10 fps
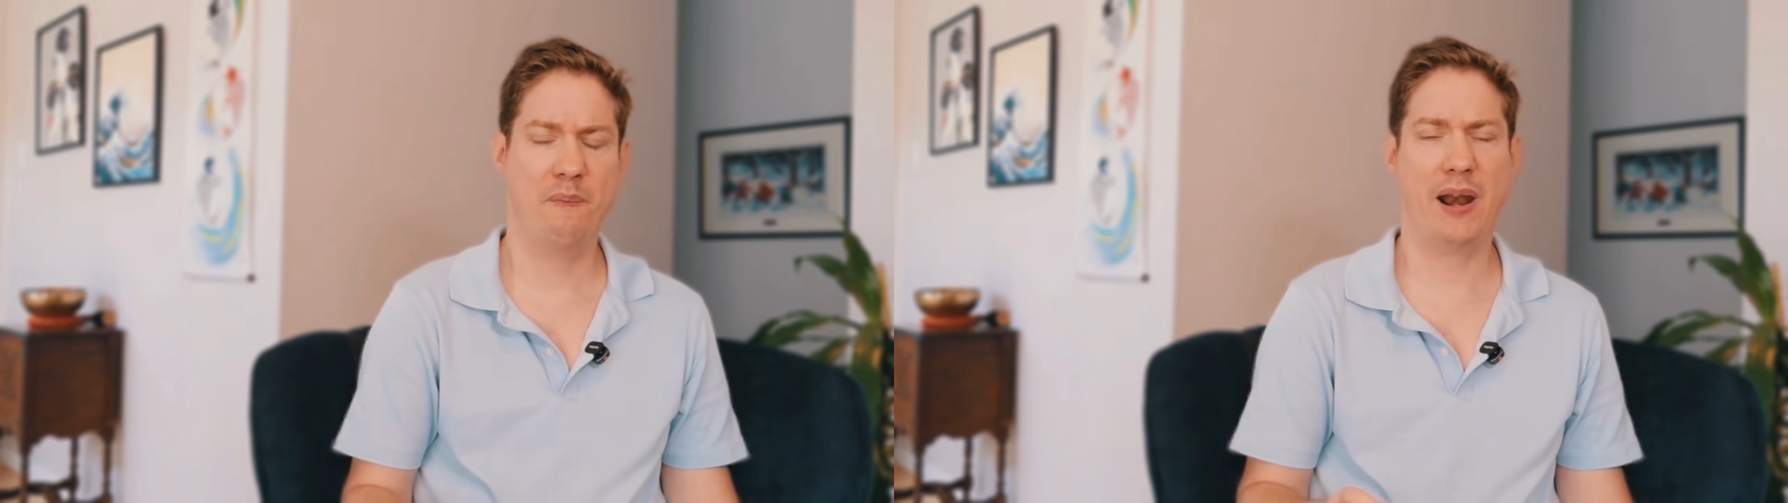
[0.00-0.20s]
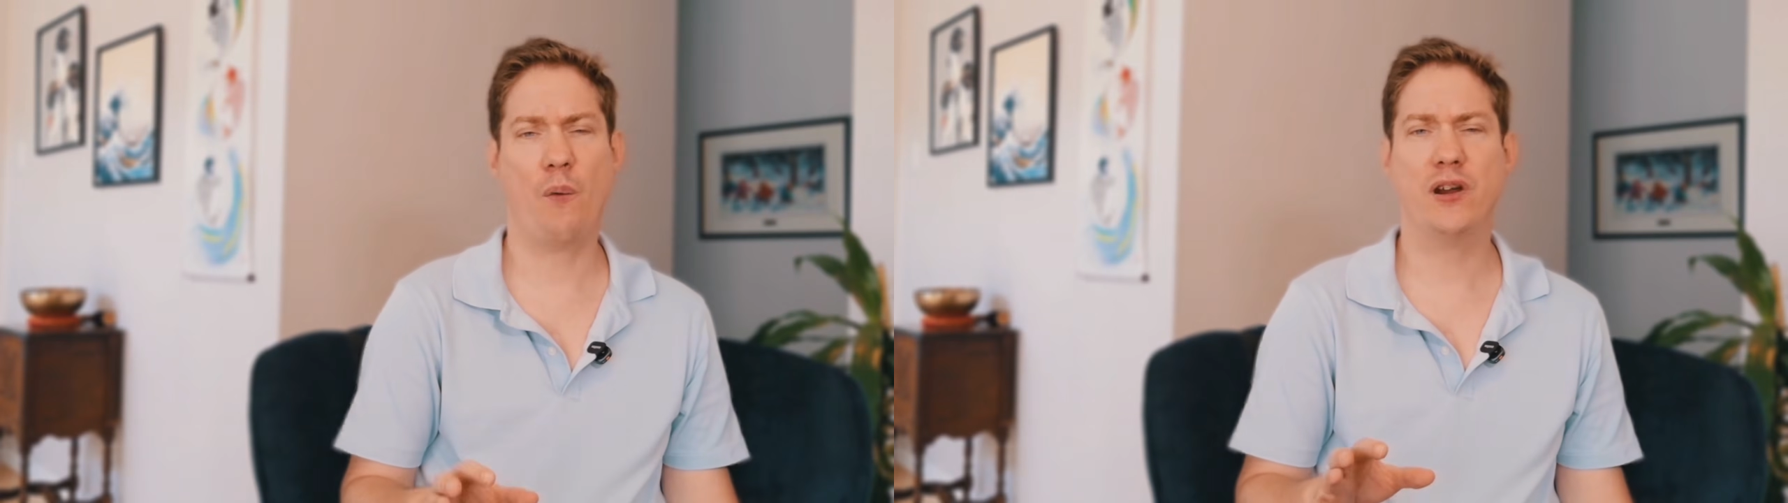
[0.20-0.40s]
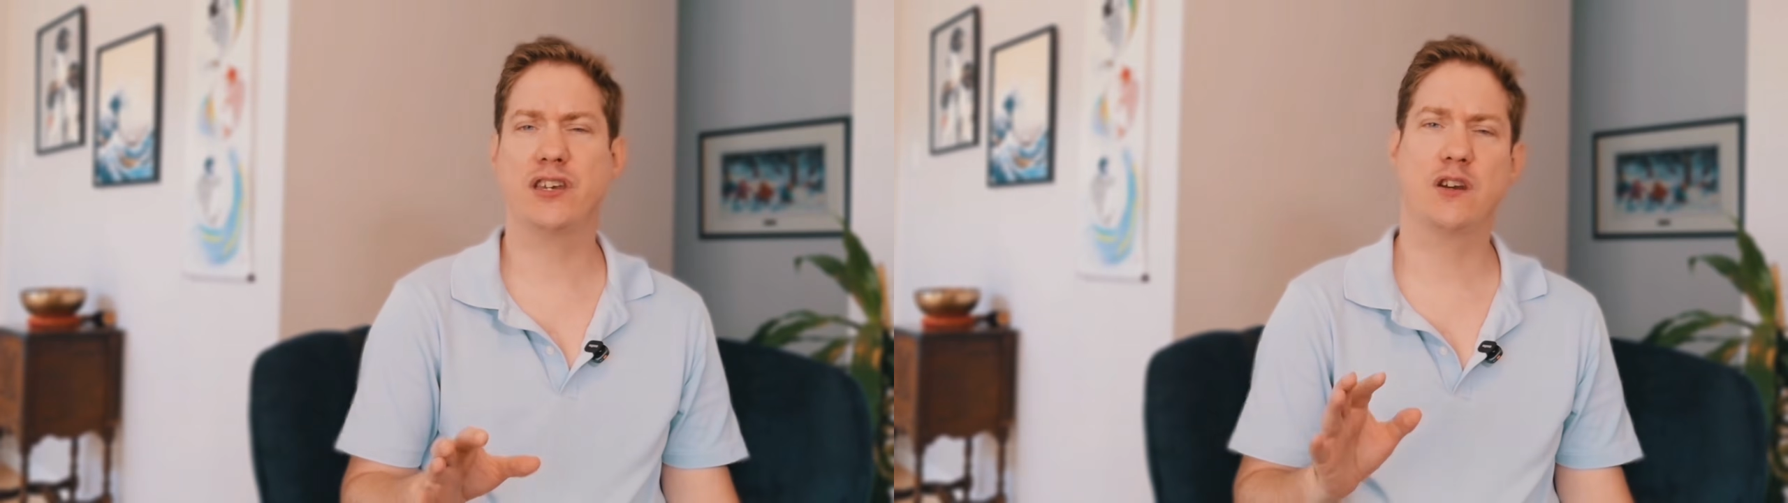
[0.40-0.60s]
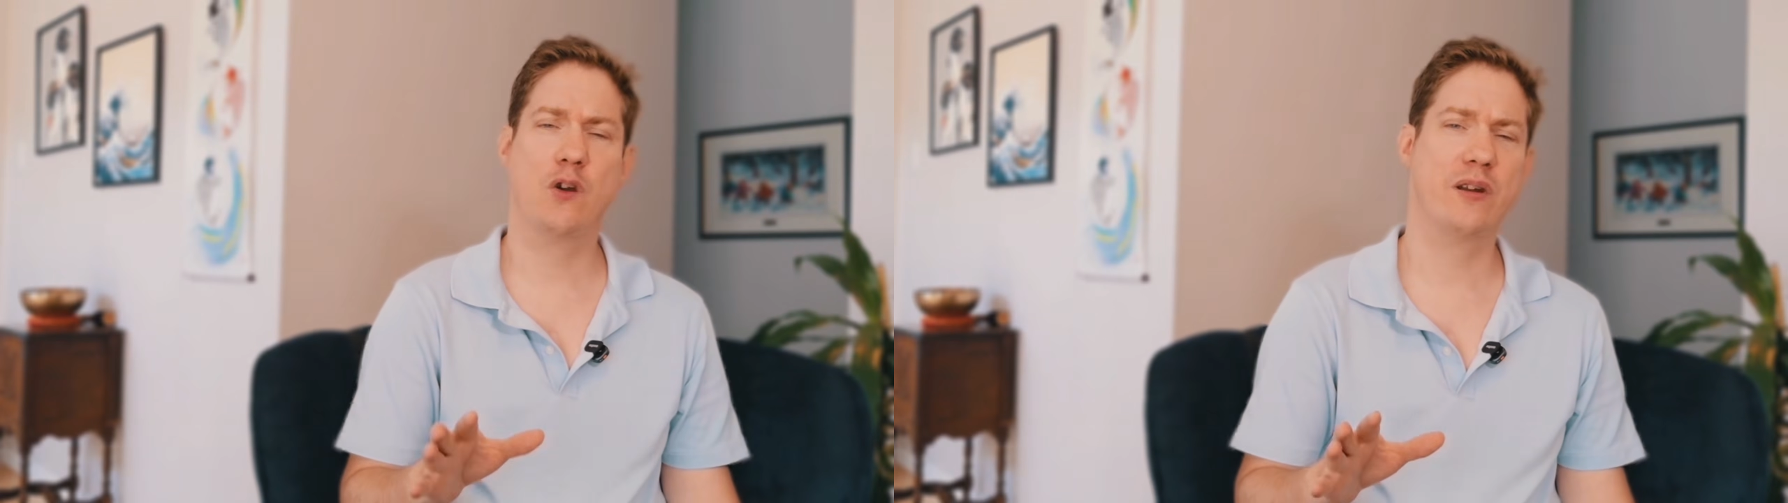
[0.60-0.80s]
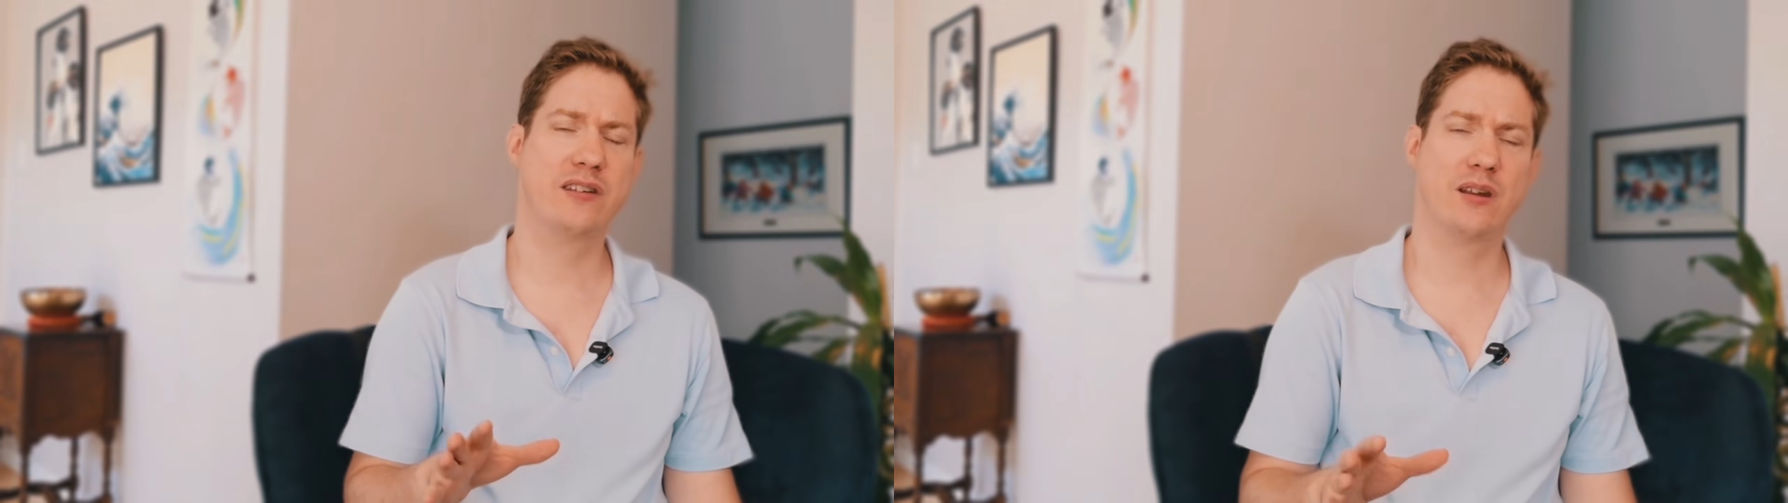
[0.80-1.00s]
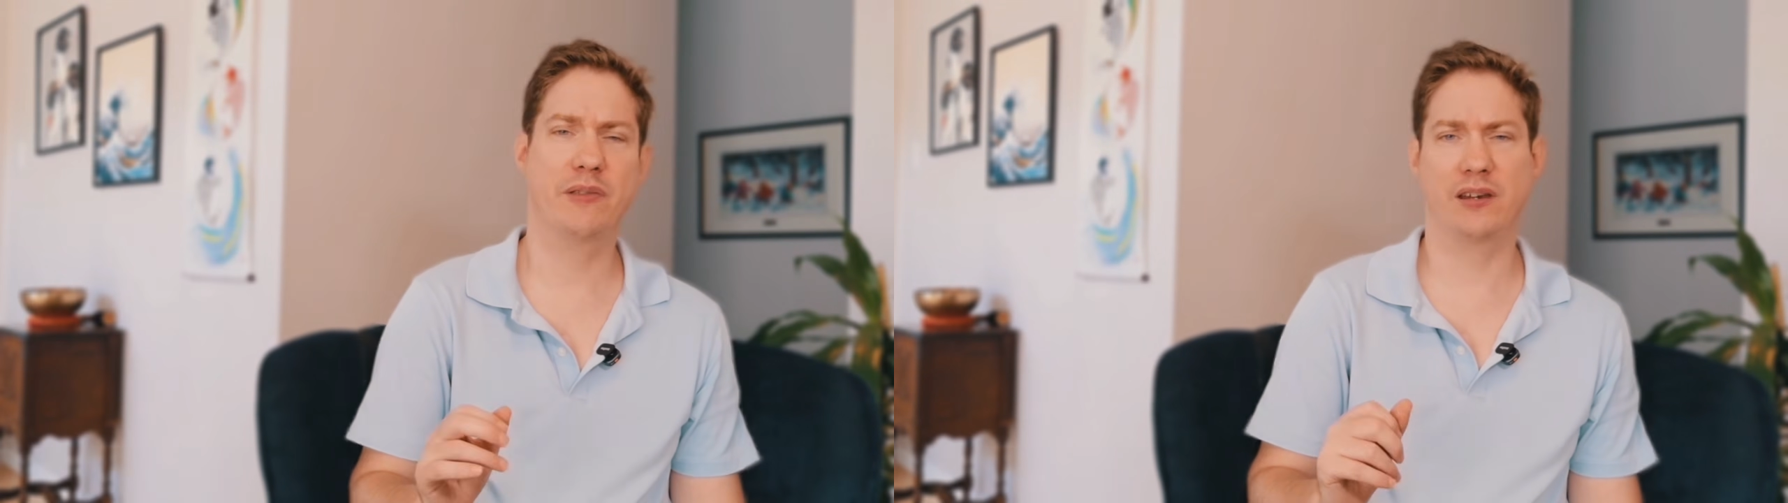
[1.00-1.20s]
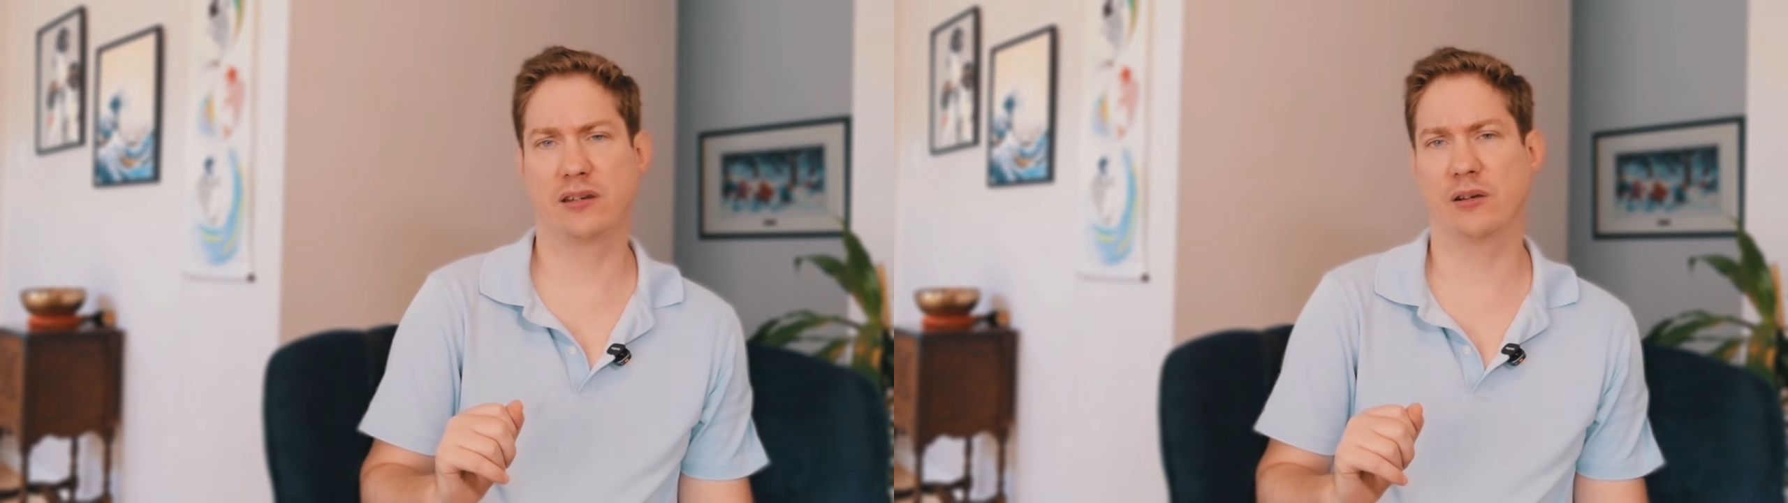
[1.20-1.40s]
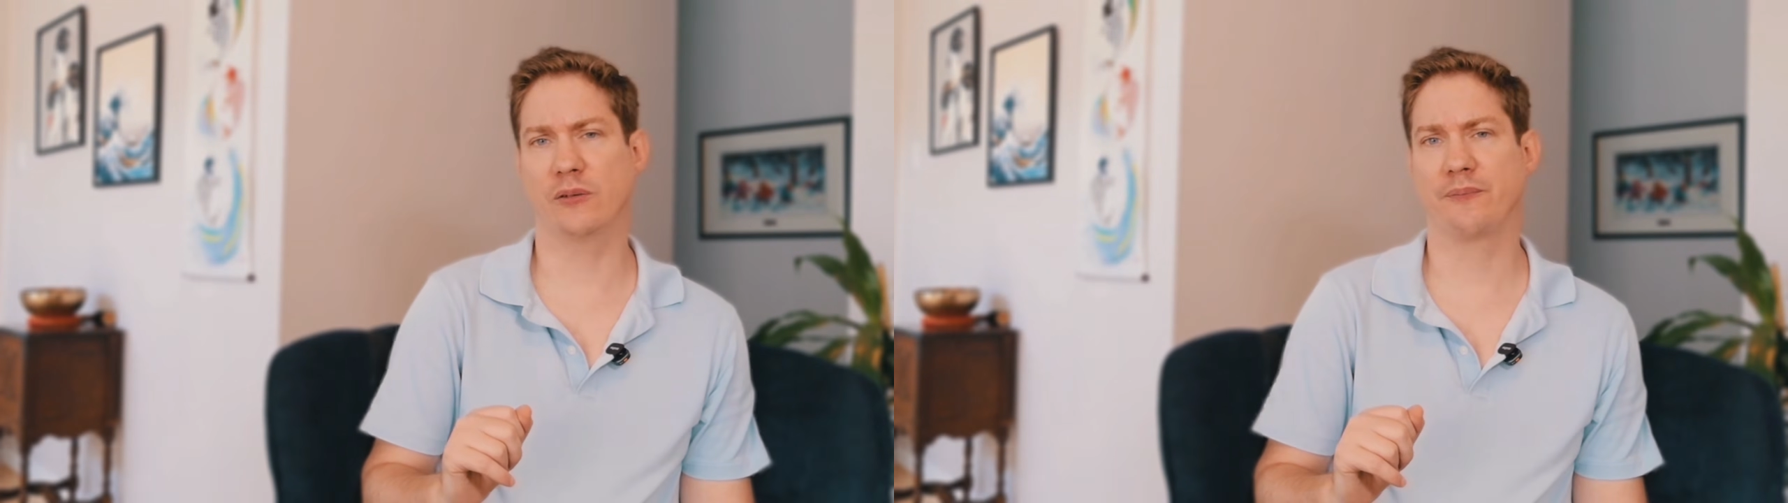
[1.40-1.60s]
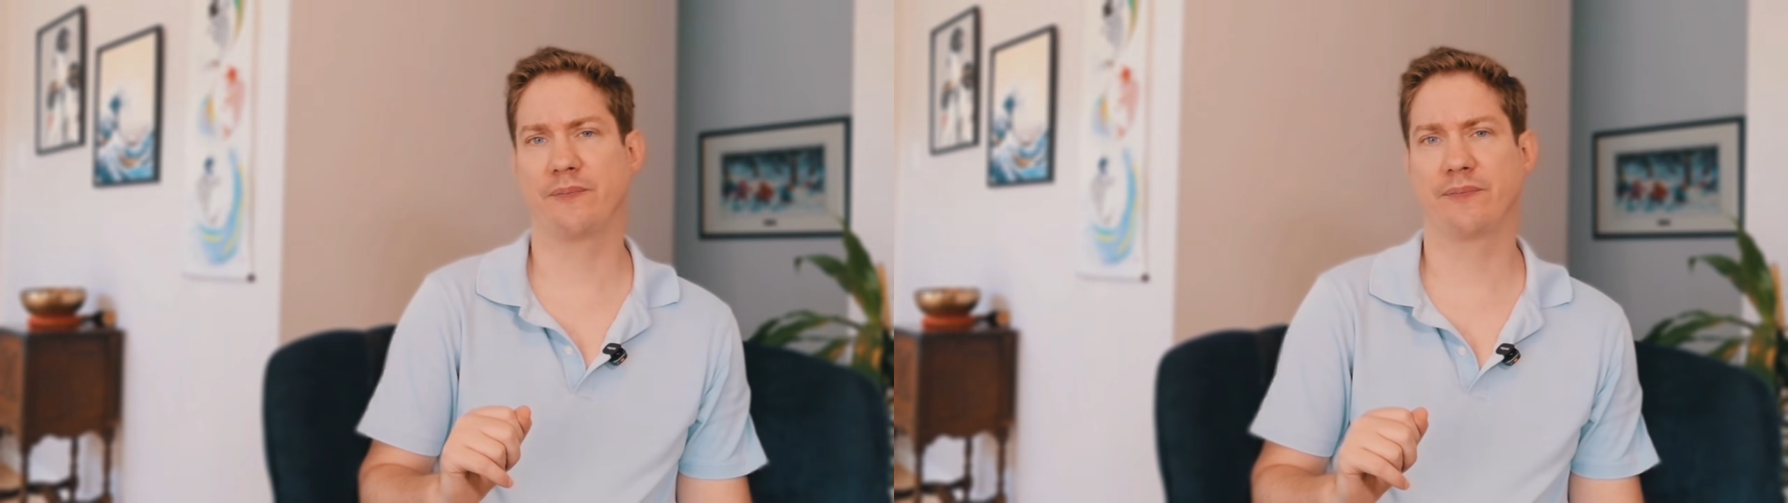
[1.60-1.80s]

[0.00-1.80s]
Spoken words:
But I want you to notice something too.